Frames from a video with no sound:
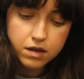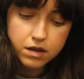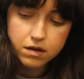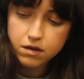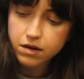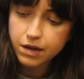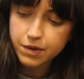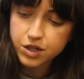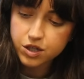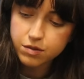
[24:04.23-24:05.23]
I don't know how
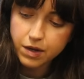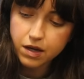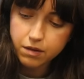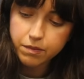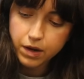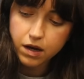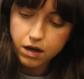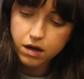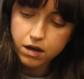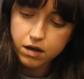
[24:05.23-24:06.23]
much make, but
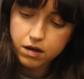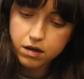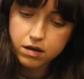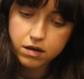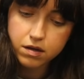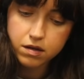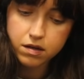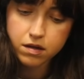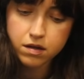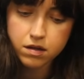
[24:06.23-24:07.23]

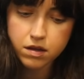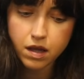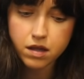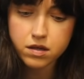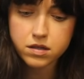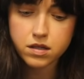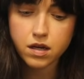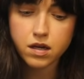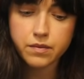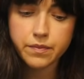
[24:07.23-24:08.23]
that looks good.